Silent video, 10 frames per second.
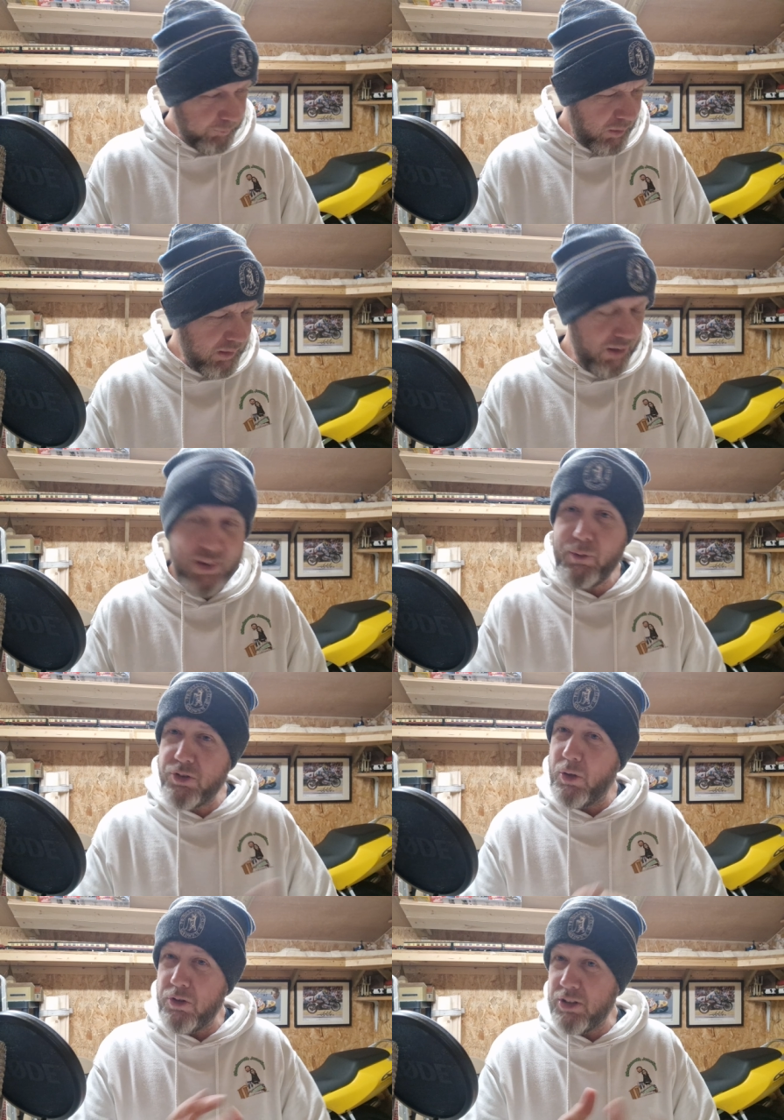Okay, if
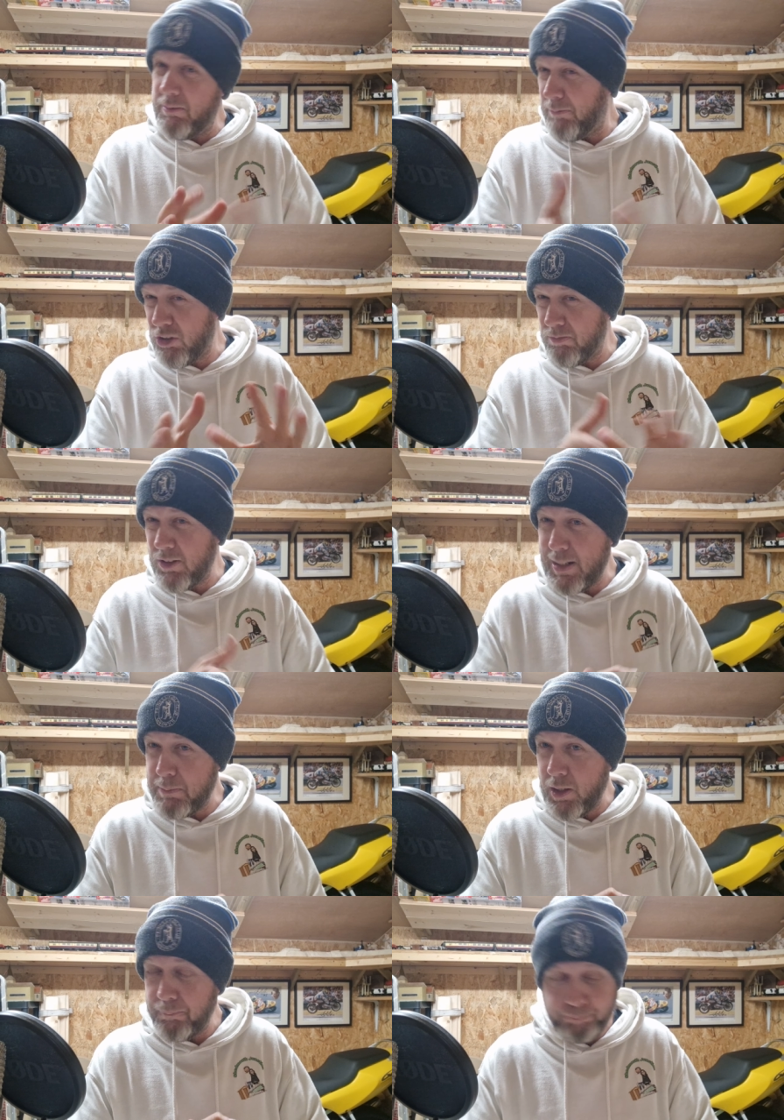anyone's noticed it, just, just let
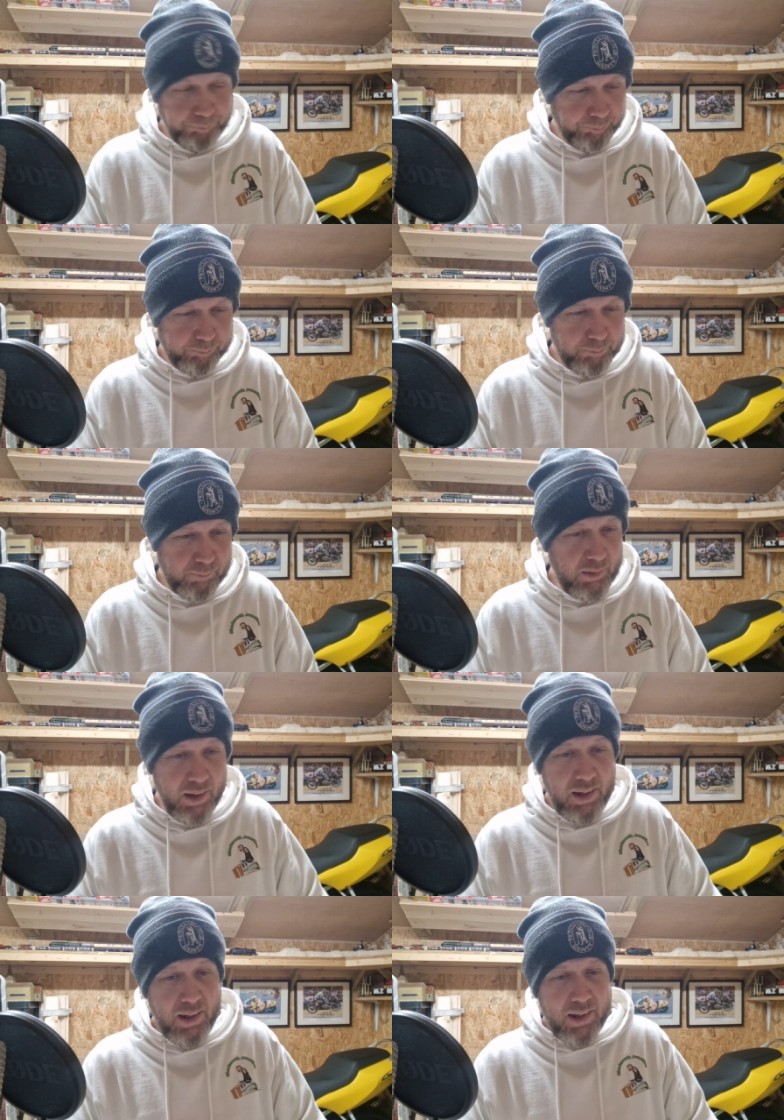me know.
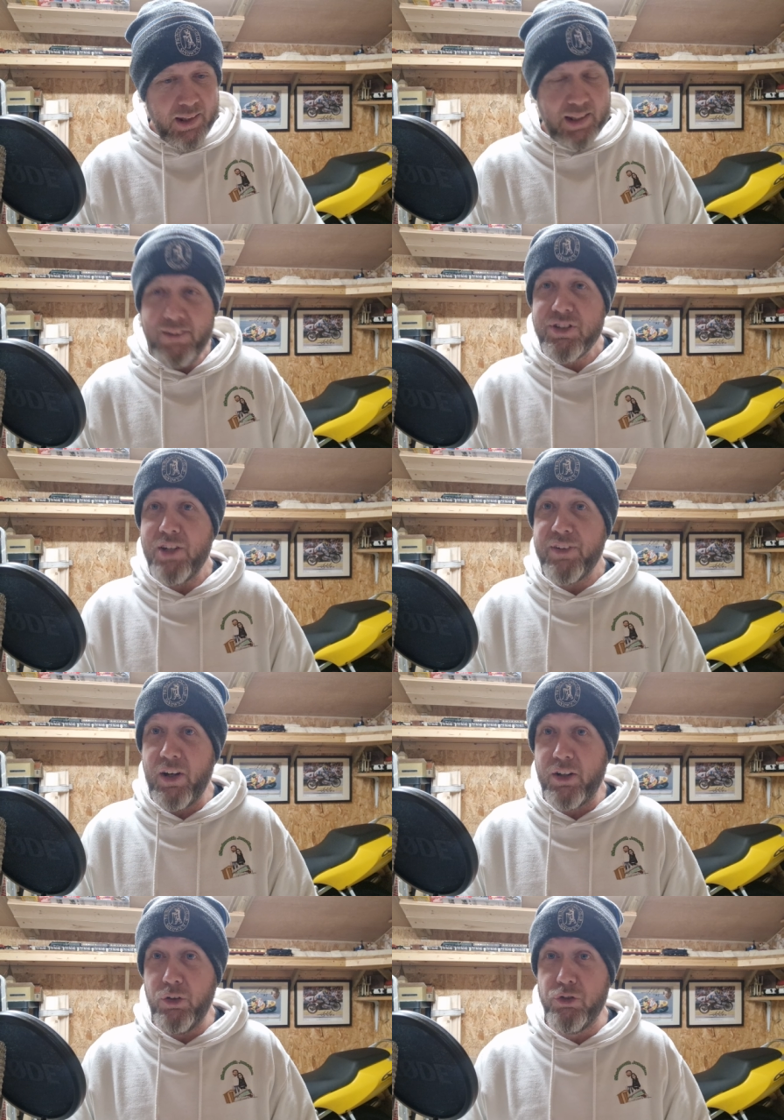If there's anything
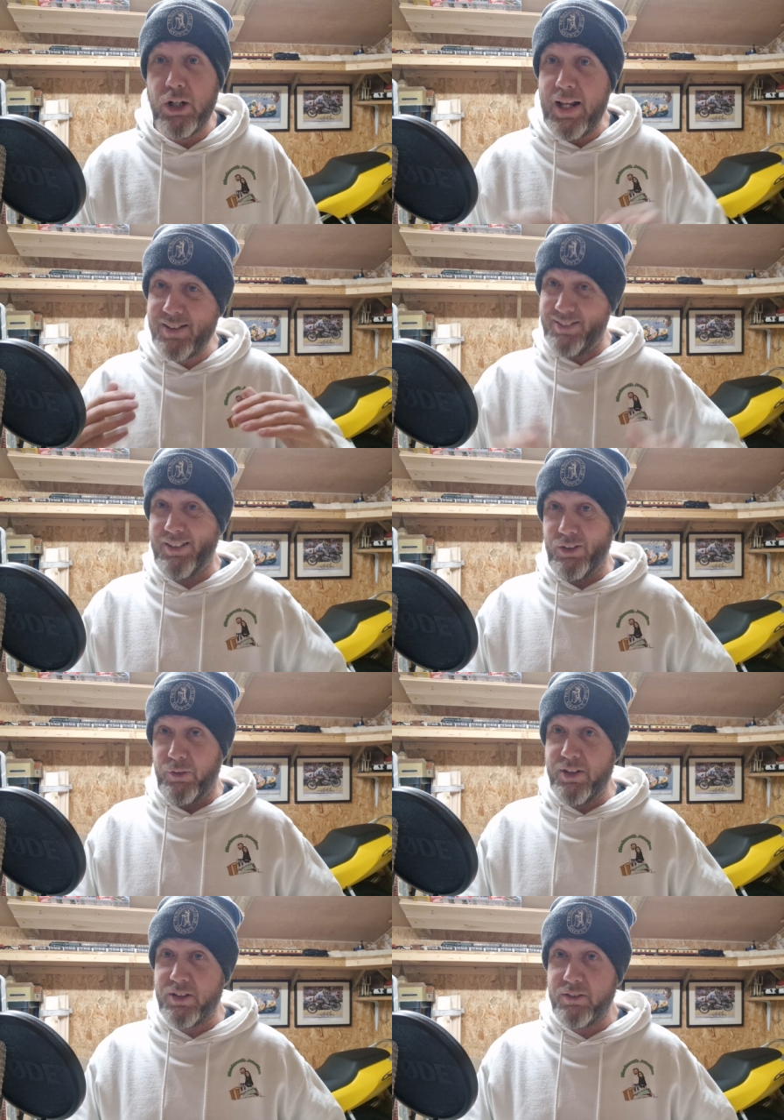I can do to lessen the
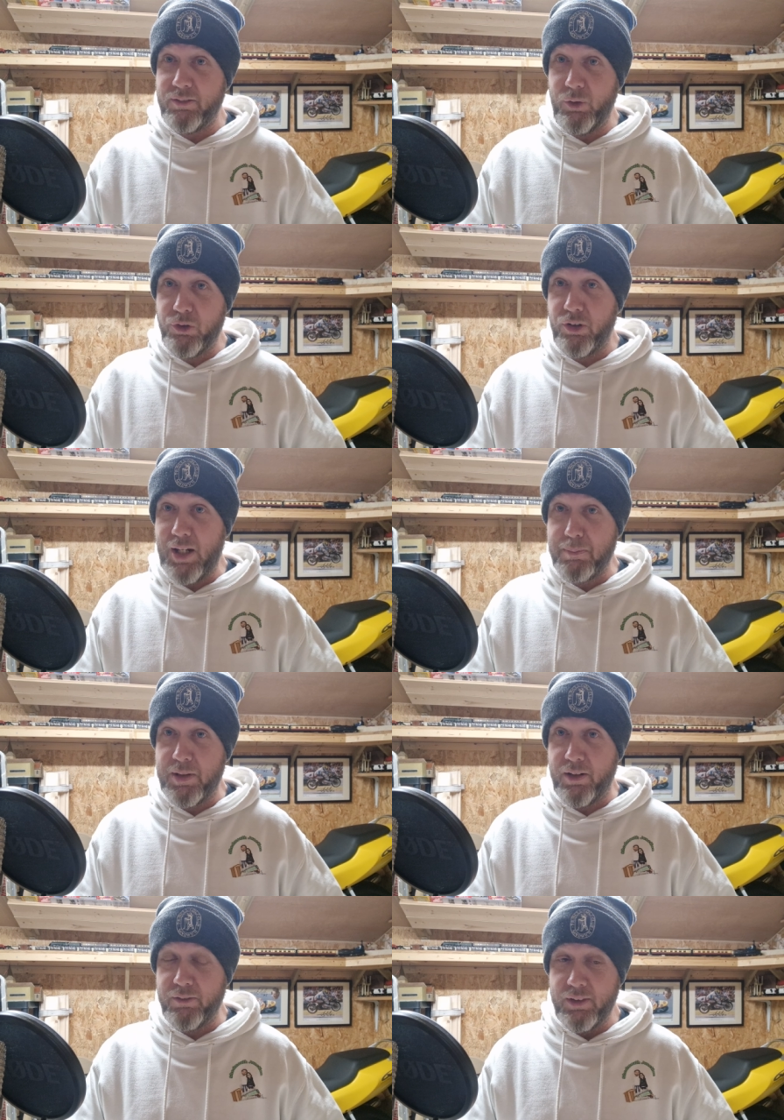noise, also let me
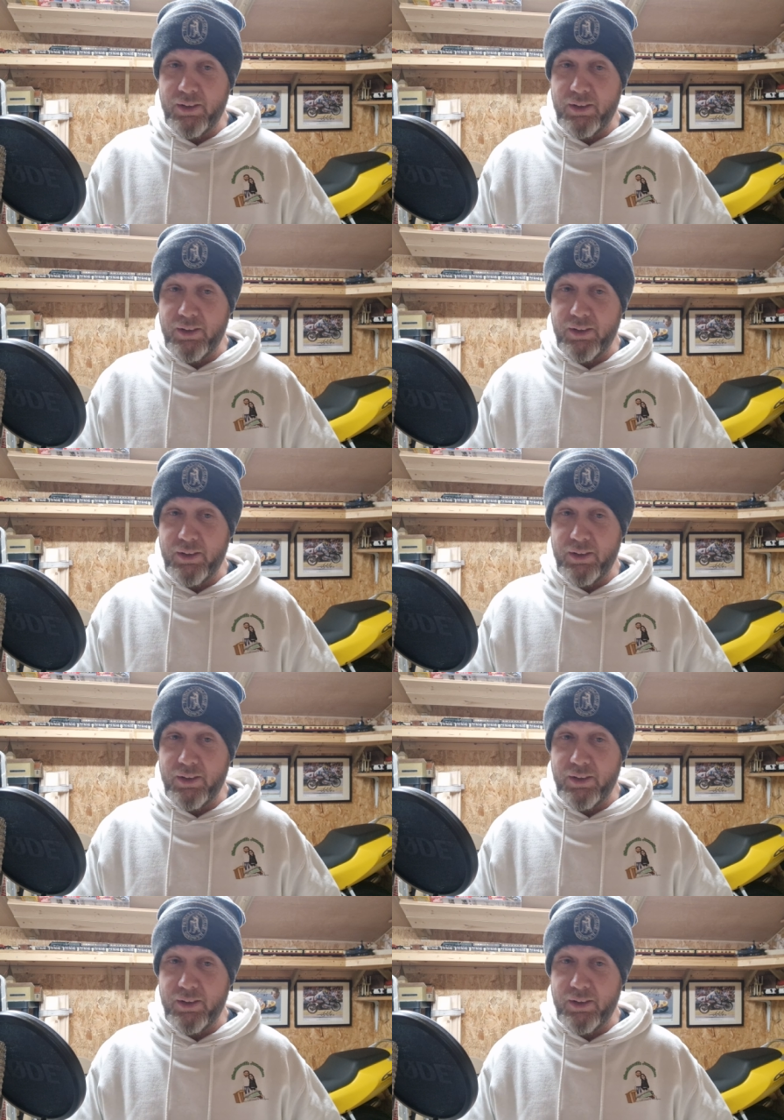know.